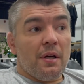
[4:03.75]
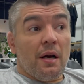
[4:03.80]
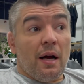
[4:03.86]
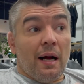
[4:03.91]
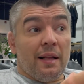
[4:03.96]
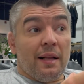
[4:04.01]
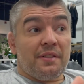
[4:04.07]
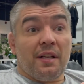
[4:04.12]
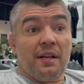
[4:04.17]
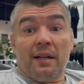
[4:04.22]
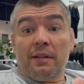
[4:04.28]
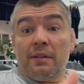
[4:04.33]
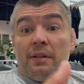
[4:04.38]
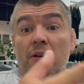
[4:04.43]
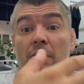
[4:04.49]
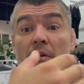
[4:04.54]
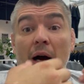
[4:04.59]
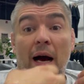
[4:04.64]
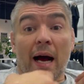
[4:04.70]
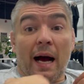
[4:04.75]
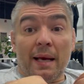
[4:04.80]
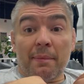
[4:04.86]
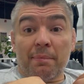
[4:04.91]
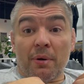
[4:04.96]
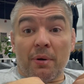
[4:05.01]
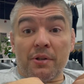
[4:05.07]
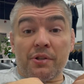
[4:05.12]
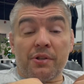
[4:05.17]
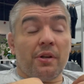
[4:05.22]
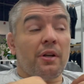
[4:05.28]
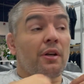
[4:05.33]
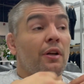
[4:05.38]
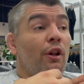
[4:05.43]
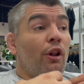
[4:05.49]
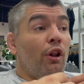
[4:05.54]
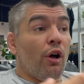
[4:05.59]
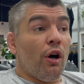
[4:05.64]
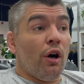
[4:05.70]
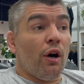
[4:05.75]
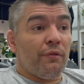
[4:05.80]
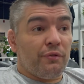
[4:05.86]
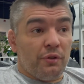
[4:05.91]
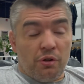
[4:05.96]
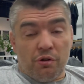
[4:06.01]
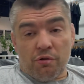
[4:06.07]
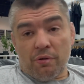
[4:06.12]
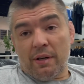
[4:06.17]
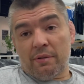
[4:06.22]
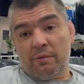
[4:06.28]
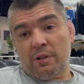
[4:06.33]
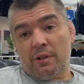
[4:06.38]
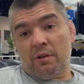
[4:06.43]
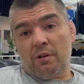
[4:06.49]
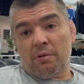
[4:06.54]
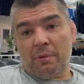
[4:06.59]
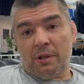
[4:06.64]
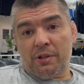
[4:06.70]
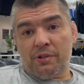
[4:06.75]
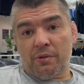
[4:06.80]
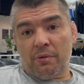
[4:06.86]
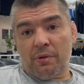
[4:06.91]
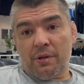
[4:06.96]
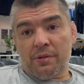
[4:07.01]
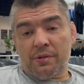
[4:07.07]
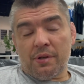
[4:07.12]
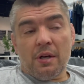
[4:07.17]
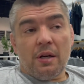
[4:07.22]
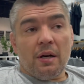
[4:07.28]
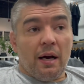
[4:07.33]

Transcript: I'll tell you, I personally love to train with all my students.